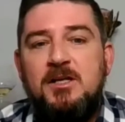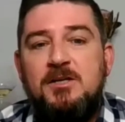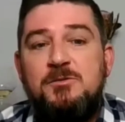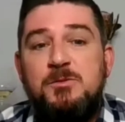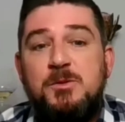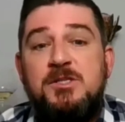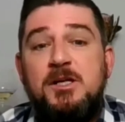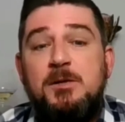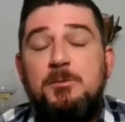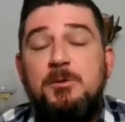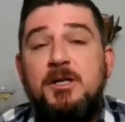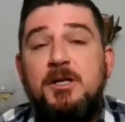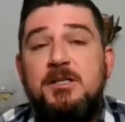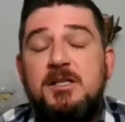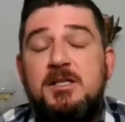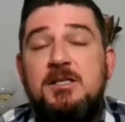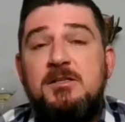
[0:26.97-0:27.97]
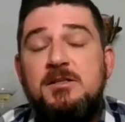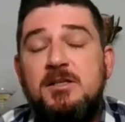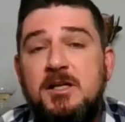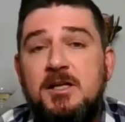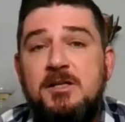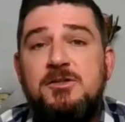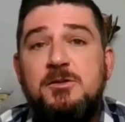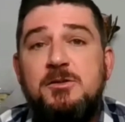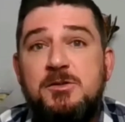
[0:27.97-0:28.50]
as we celebrate
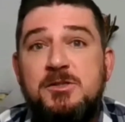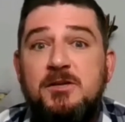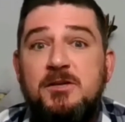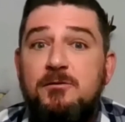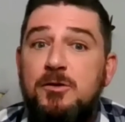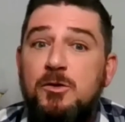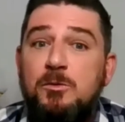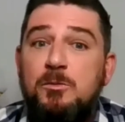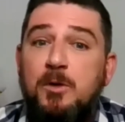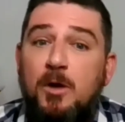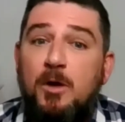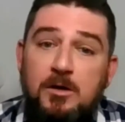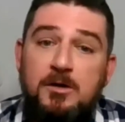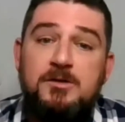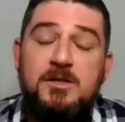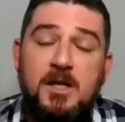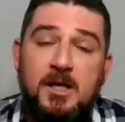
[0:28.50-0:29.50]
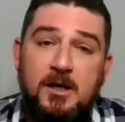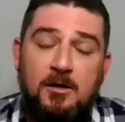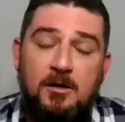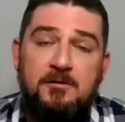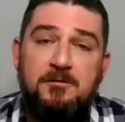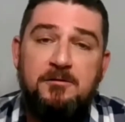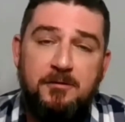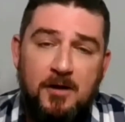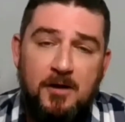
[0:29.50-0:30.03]
International Sauvignon Blanc Day
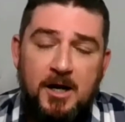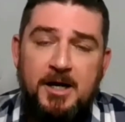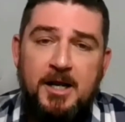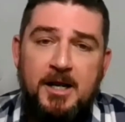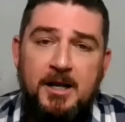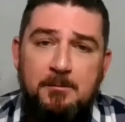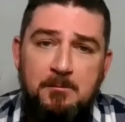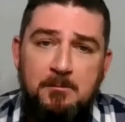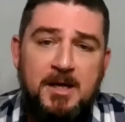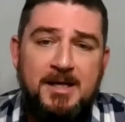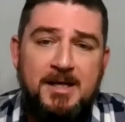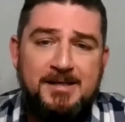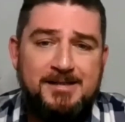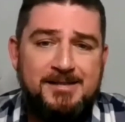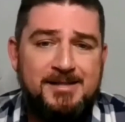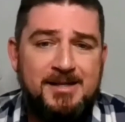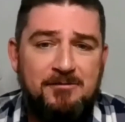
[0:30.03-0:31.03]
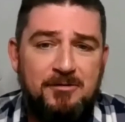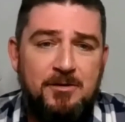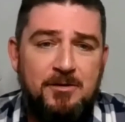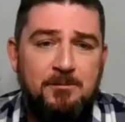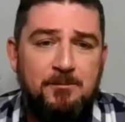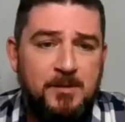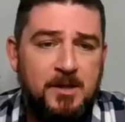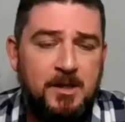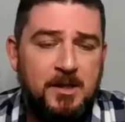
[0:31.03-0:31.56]
on Friday, May 7.